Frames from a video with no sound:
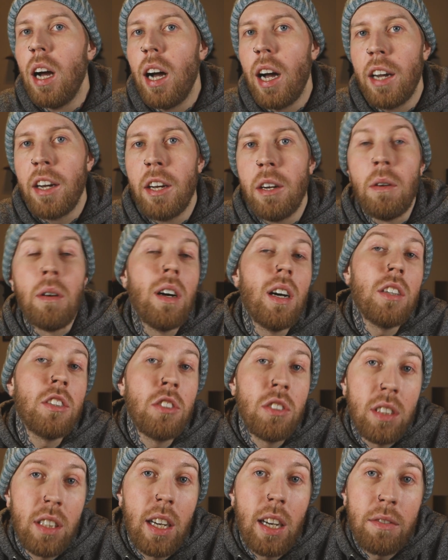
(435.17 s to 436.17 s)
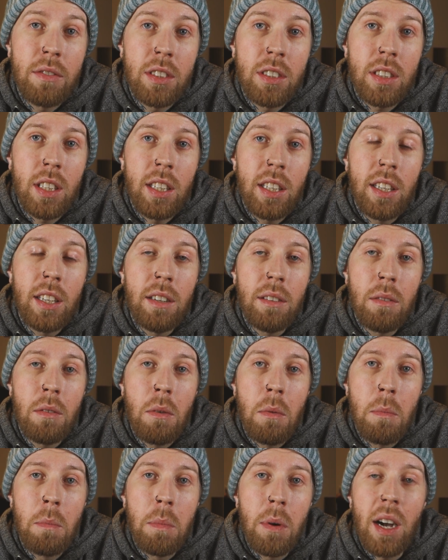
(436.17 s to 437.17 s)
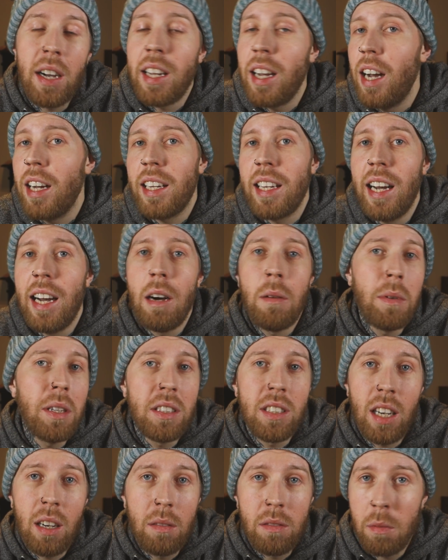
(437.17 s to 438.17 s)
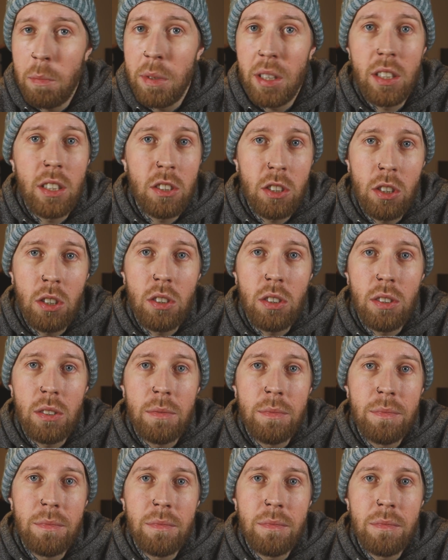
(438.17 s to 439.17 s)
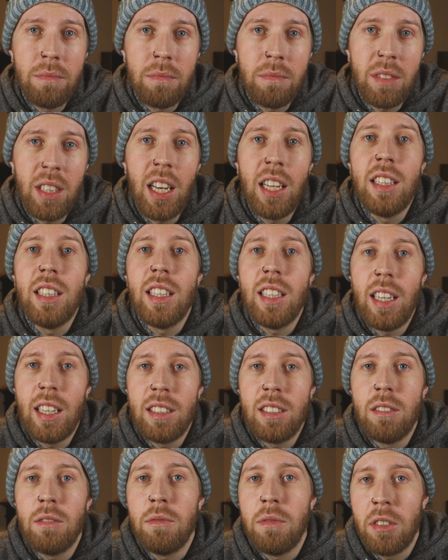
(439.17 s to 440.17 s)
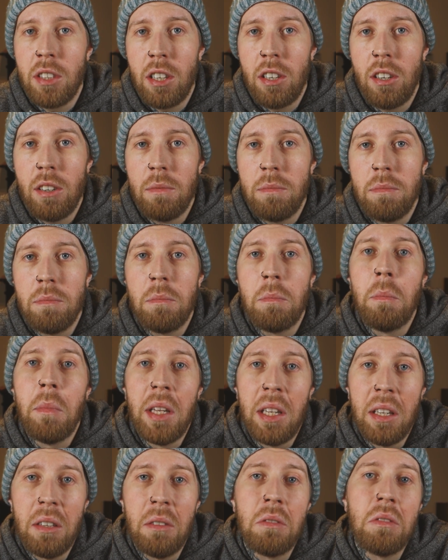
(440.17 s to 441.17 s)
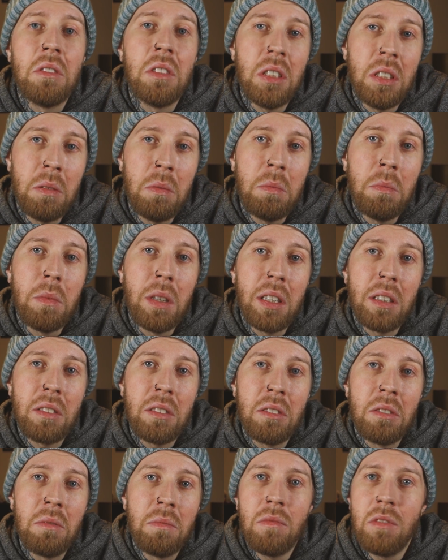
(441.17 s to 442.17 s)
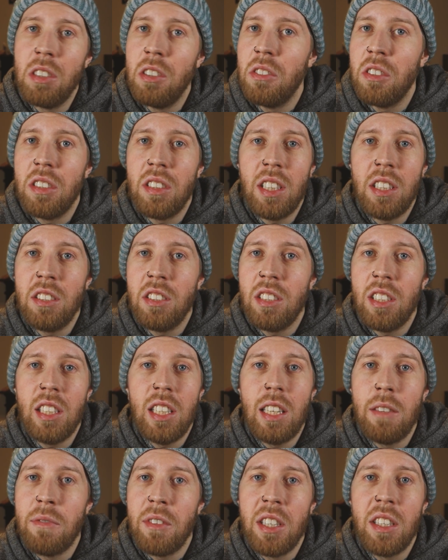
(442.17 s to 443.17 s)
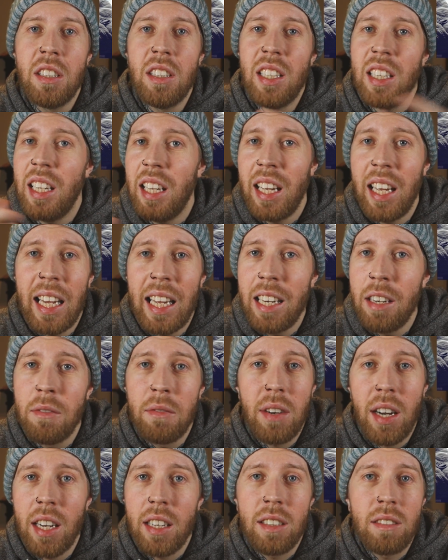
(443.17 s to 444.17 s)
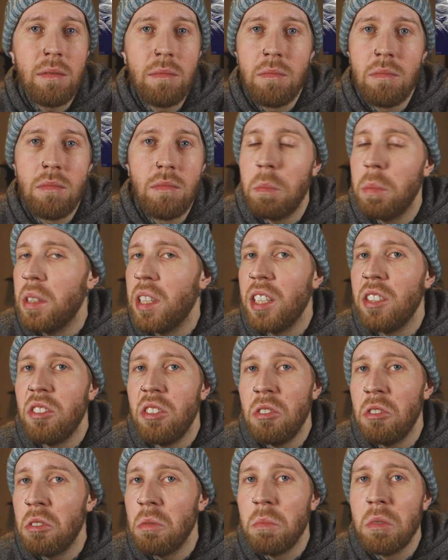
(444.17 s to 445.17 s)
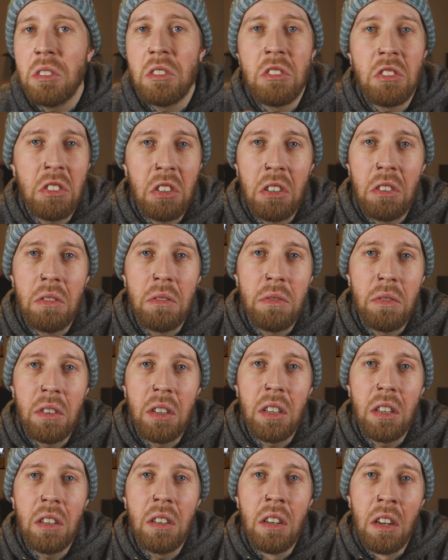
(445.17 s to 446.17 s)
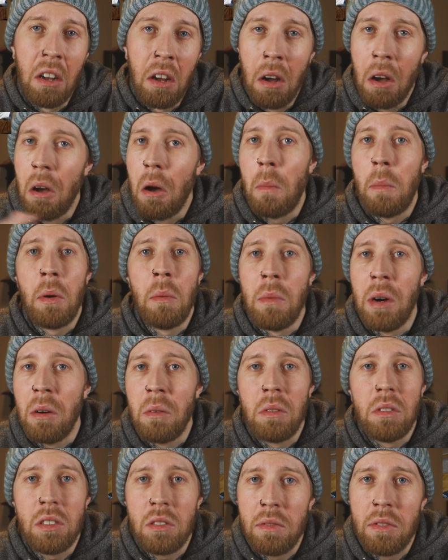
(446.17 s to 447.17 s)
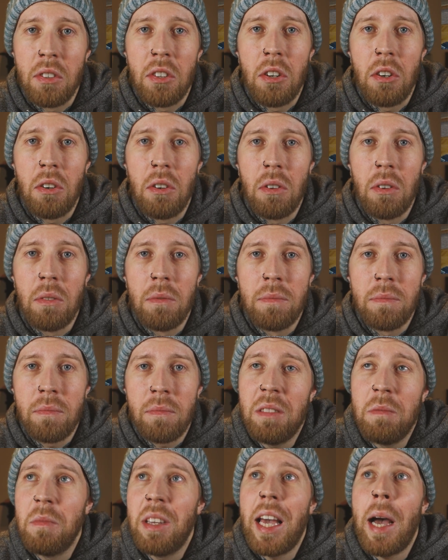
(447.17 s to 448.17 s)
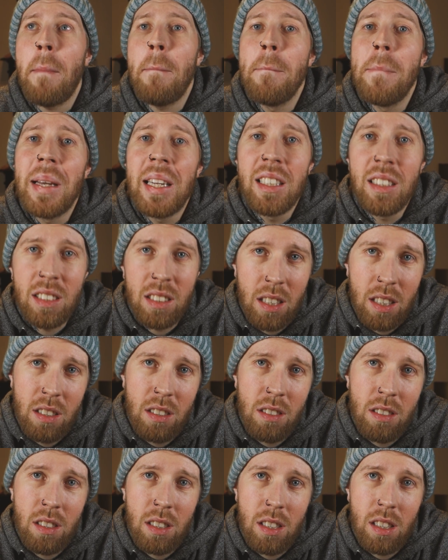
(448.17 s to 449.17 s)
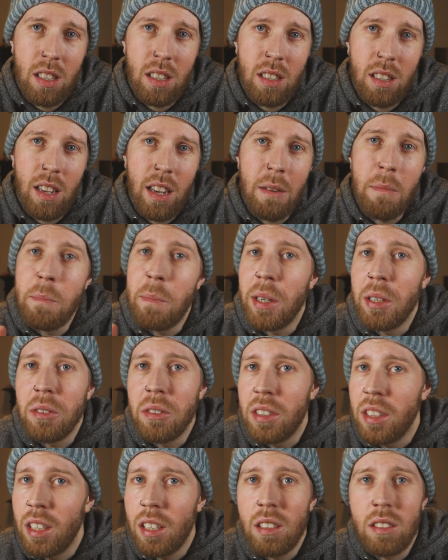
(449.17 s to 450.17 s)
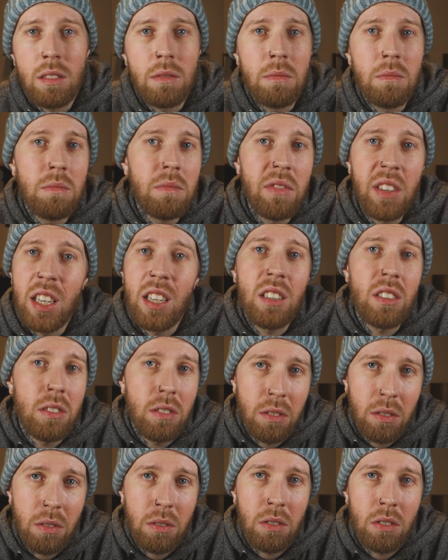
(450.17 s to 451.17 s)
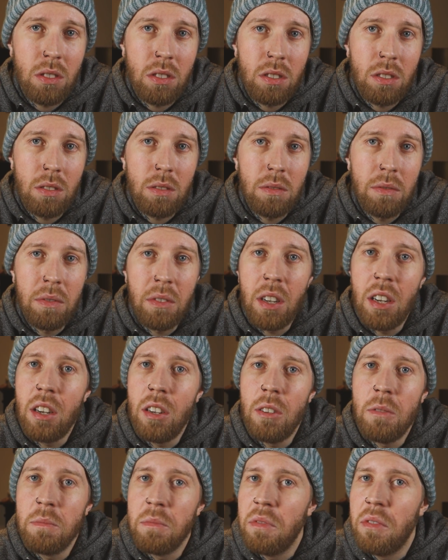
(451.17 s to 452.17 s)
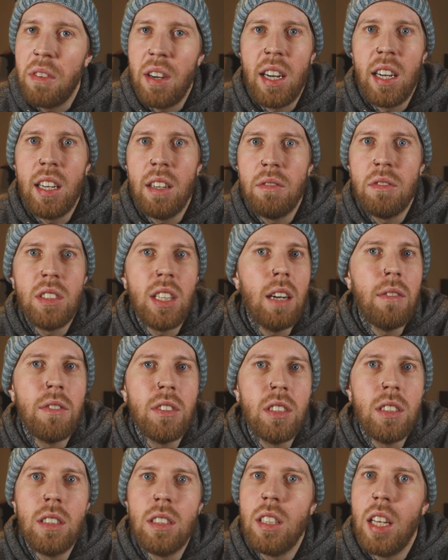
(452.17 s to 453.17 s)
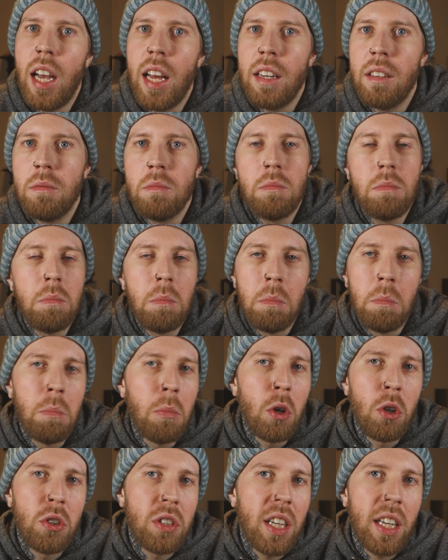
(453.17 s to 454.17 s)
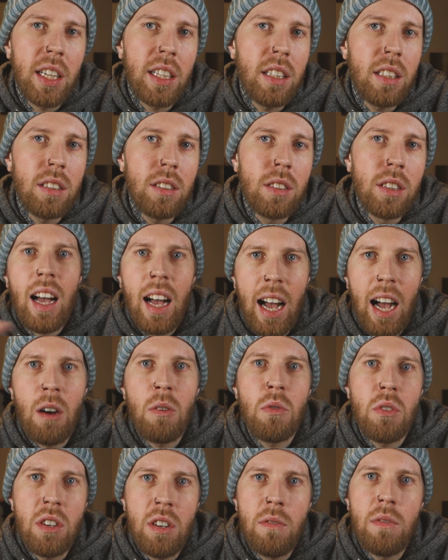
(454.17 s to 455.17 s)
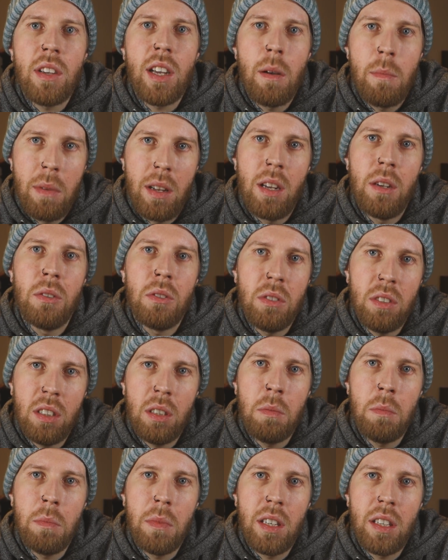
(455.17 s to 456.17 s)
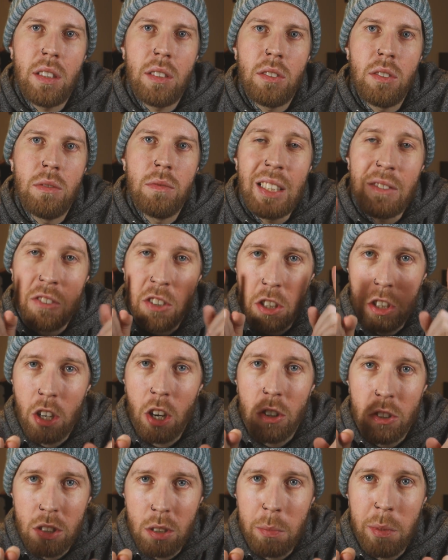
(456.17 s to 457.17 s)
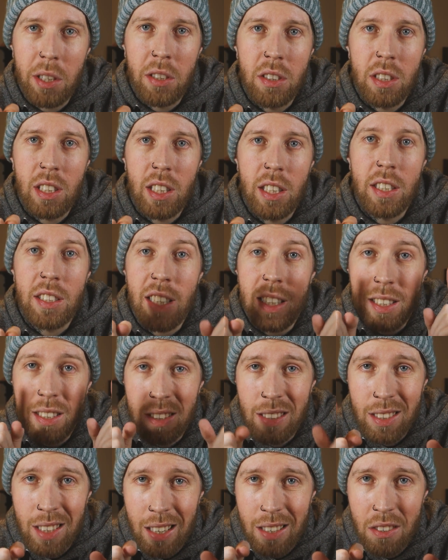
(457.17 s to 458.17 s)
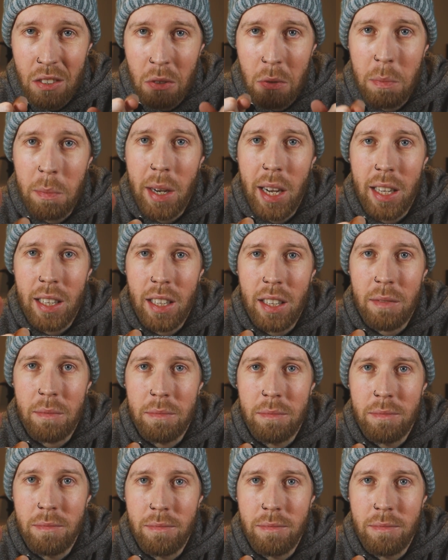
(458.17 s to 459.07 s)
I know I shouldn't have to say it, but I can't count how many times I've been on a tour and the lads forgot pillows and sleeping bags. You're essentially living in a van, potentially someone's sofa, a promoter's floor, camping essentially in buildings and vehicles for 5, 7, 10 more days. How can you forget pillows and sleeping bags? They've got to be on your list. Essential packing.